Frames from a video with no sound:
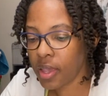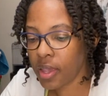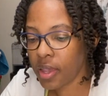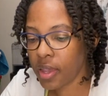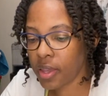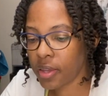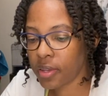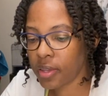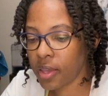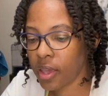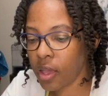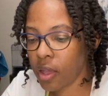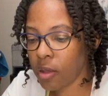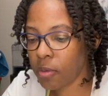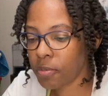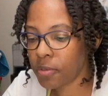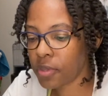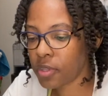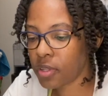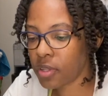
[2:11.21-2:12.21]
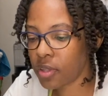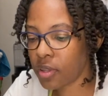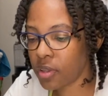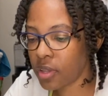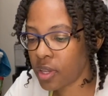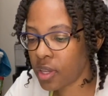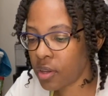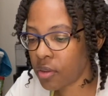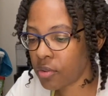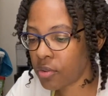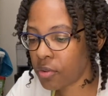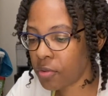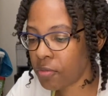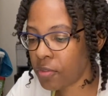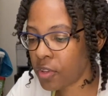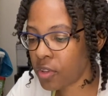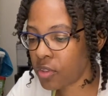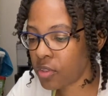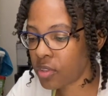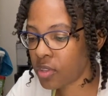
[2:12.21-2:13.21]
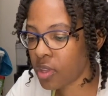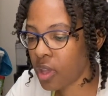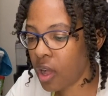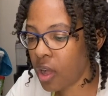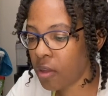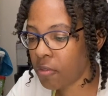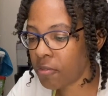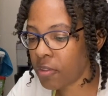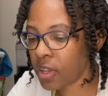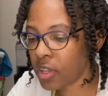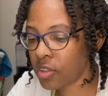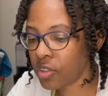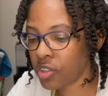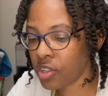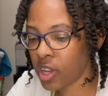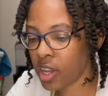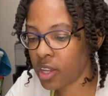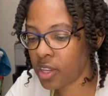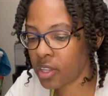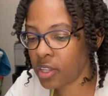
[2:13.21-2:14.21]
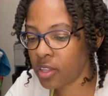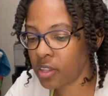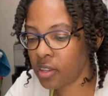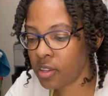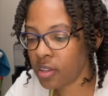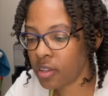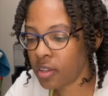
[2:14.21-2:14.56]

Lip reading: It helps the hair to feel soft and shiny.